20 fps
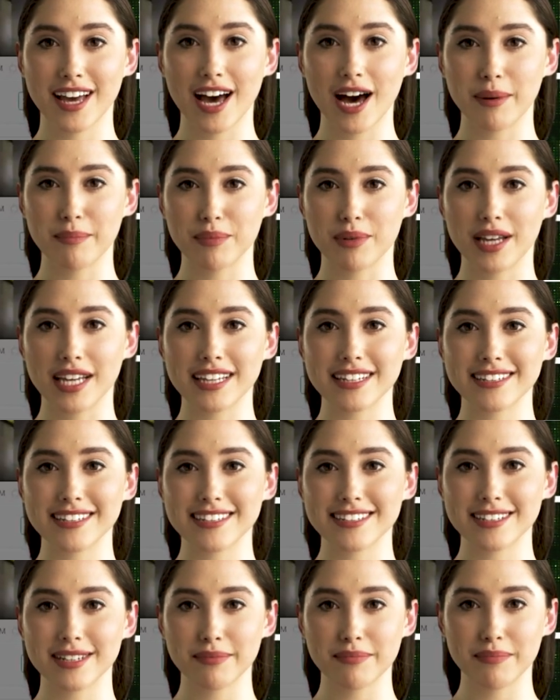operating
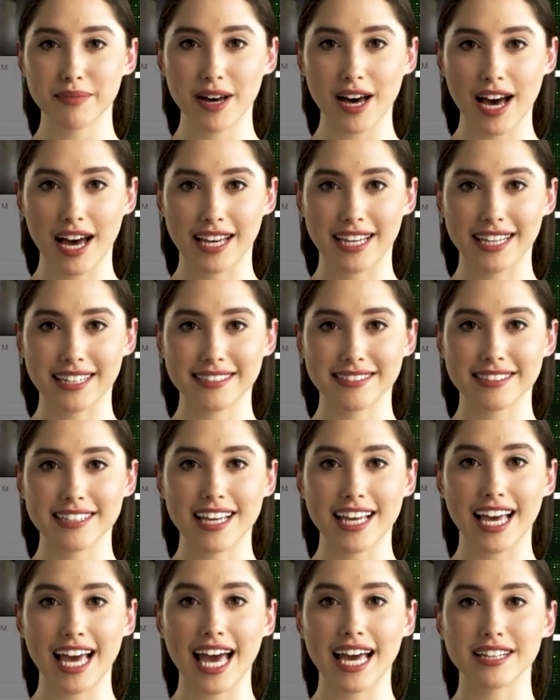system, OS,
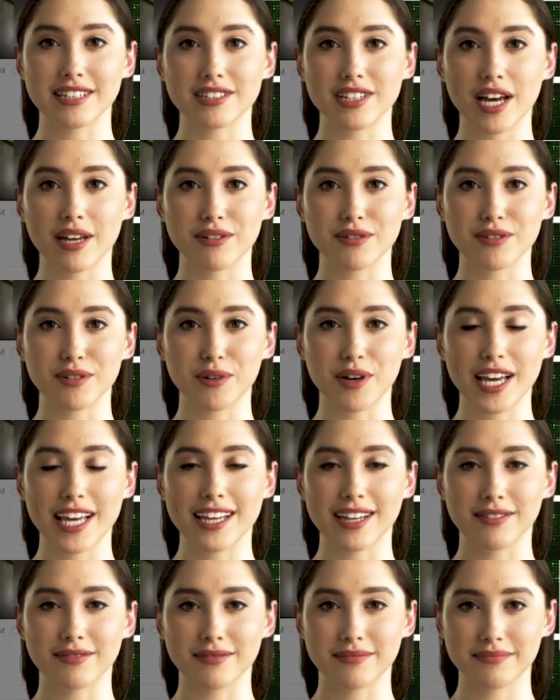and the type of
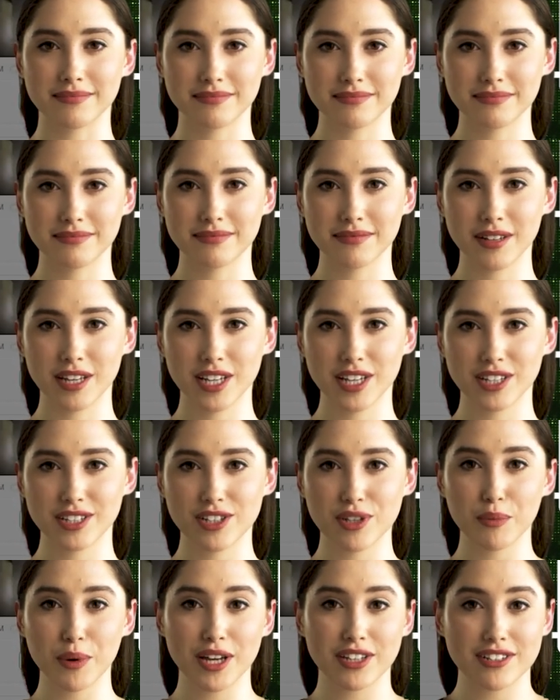creative.
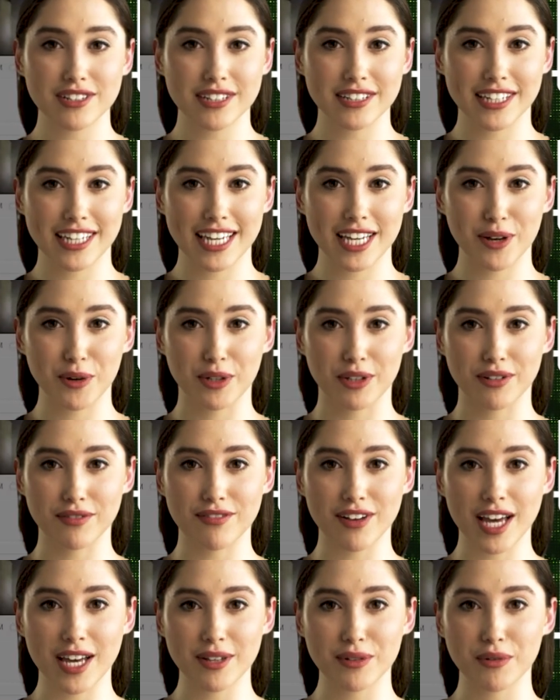To watch the video on your
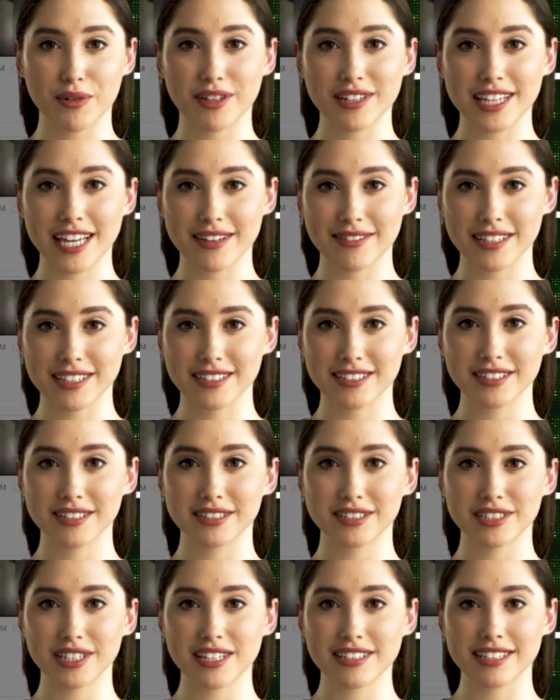file or save it,
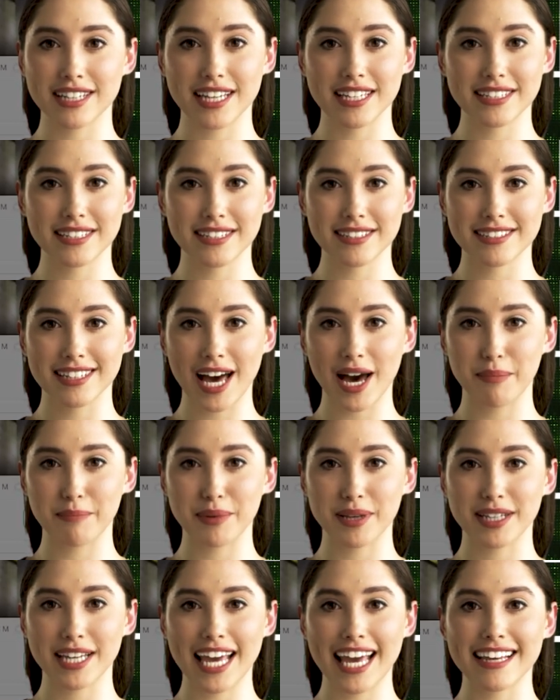just click the
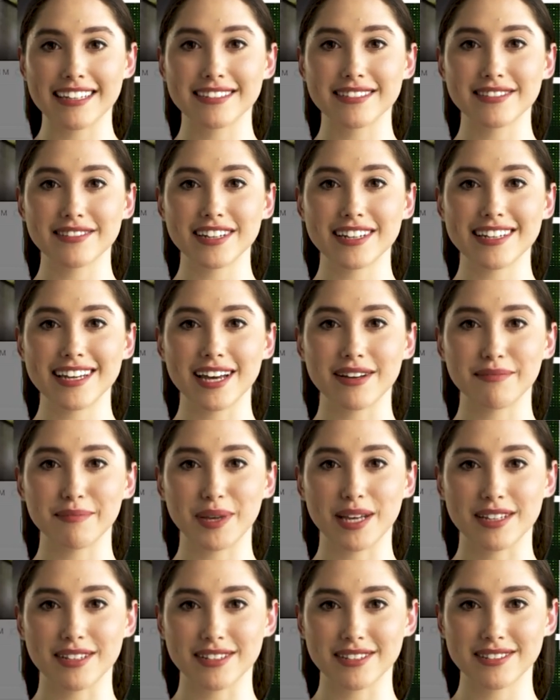download and save
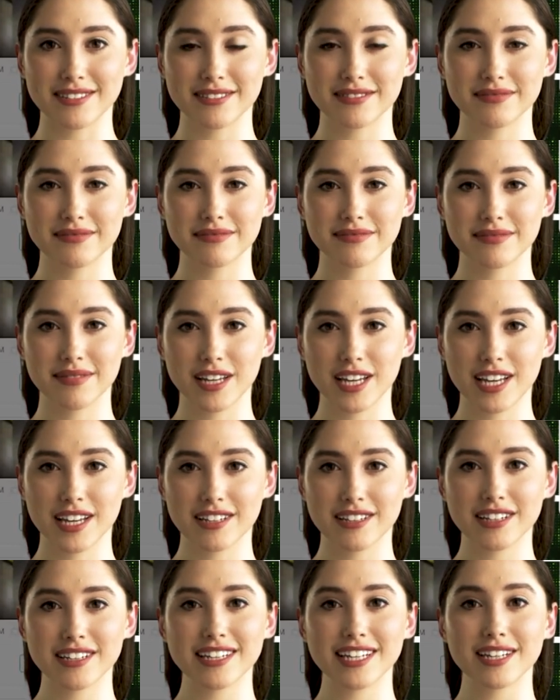buttons.
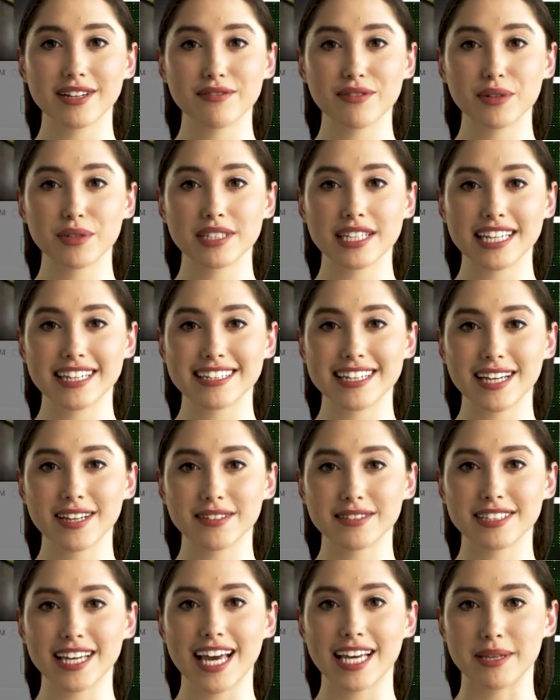To see the full
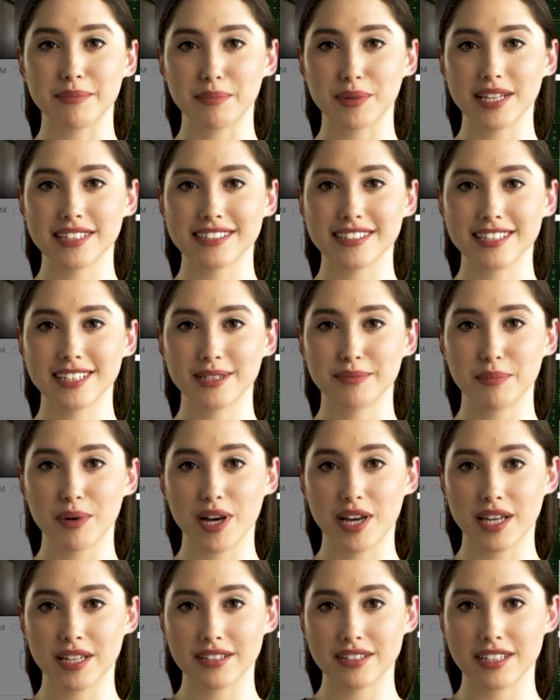details and the price of this
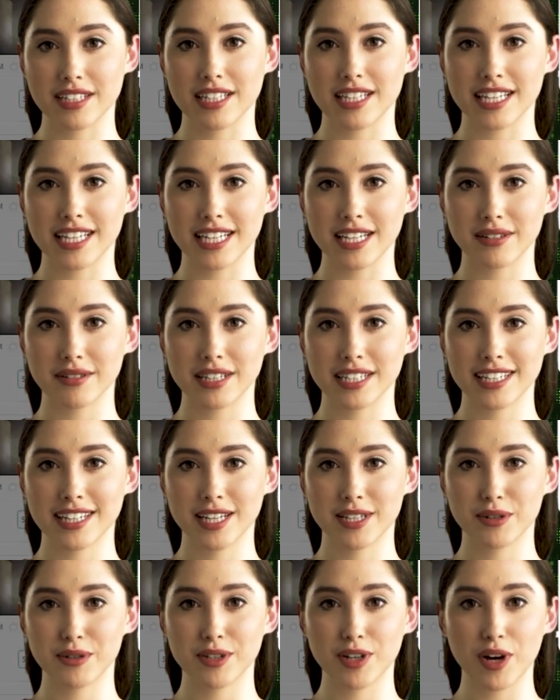product, you can
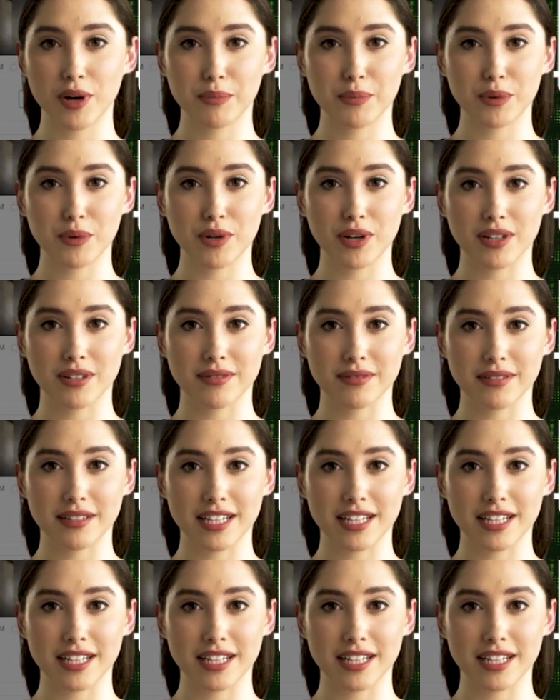click learn more